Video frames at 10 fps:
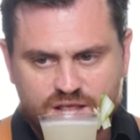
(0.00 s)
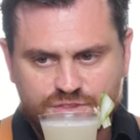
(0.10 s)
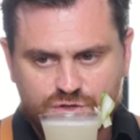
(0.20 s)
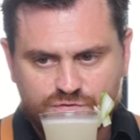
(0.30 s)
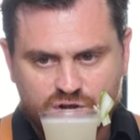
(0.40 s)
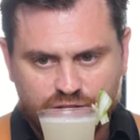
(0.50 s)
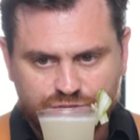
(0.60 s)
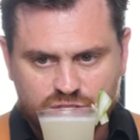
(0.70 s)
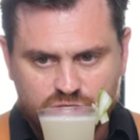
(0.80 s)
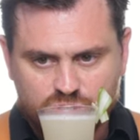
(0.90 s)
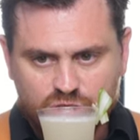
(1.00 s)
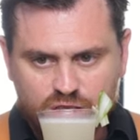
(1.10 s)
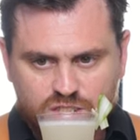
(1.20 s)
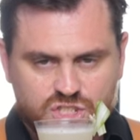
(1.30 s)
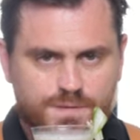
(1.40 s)
And then you've got the
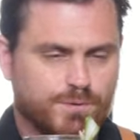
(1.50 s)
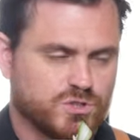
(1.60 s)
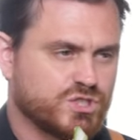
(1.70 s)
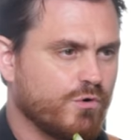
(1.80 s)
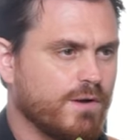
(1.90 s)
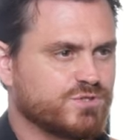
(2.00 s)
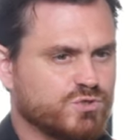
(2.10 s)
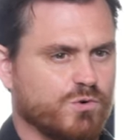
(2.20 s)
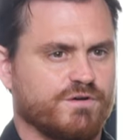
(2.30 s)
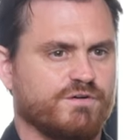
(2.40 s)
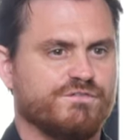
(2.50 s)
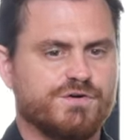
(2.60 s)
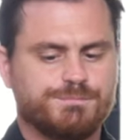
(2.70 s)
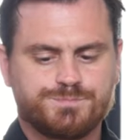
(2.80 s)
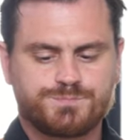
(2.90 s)
simple syrup
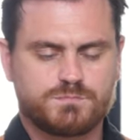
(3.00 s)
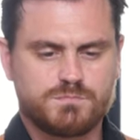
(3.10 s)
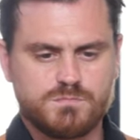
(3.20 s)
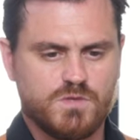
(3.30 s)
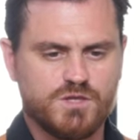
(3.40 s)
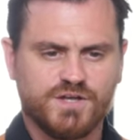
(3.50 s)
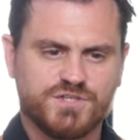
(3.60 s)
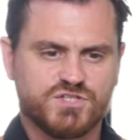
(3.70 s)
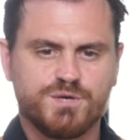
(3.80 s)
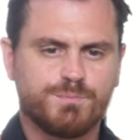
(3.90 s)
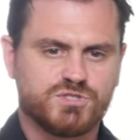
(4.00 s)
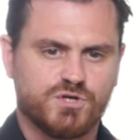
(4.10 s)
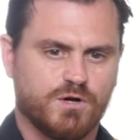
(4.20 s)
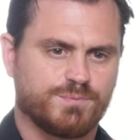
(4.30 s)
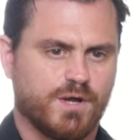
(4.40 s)
just kind
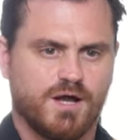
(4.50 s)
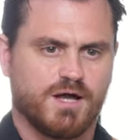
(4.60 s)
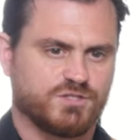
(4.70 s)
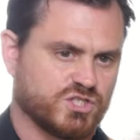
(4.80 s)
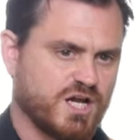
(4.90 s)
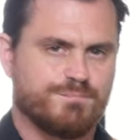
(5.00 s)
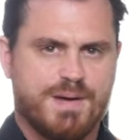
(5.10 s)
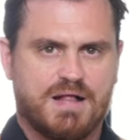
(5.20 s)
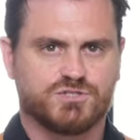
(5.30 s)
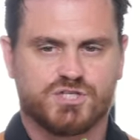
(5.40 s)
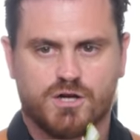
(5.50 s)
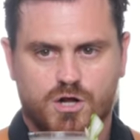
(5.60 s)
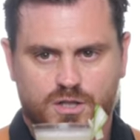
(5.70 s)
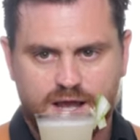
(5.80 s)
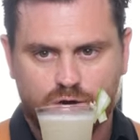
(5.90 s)
of balancing it
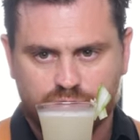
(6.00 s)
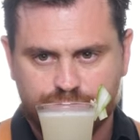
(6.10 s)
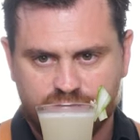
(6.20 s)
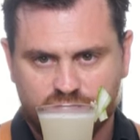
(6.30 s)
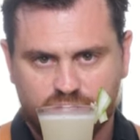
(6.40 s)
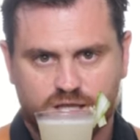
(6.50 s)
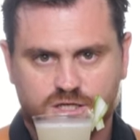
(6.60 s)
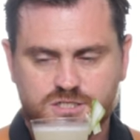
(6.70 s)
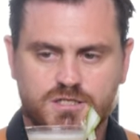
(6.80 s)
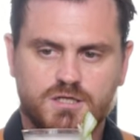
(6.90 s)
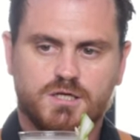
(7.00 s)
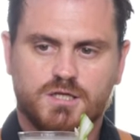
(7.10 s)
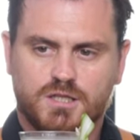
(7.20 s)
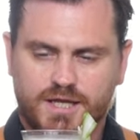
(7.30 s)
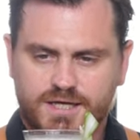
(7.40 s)
all out and making it
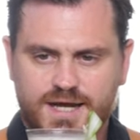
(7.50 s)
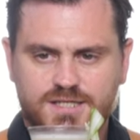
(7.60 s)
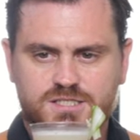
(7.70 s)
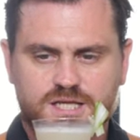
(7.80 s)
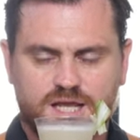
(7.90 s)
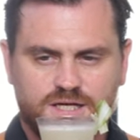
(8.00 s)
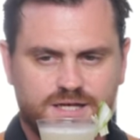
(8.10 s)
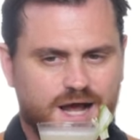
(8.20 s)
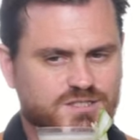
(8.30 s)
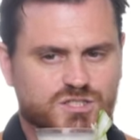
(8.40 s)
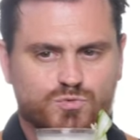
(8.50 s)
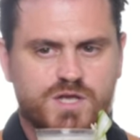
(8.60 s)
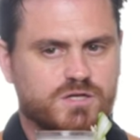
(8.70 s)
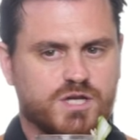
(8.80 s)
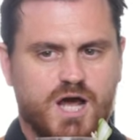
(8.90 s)
like nice and not
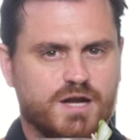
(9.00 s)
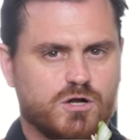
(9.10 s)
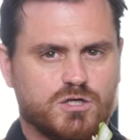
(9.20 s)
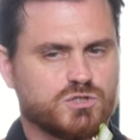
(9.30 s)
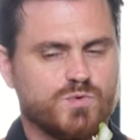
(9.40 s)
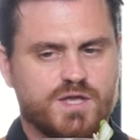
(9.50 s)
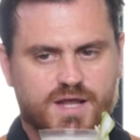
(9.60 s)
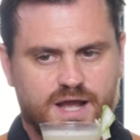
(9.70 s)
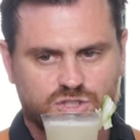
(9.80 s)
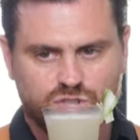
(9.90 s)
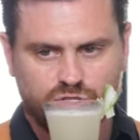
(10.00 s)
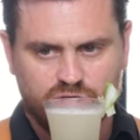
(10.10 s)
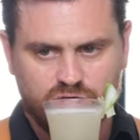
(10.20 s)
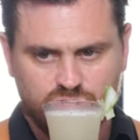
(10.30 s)
sweet, not at all sweet, actually.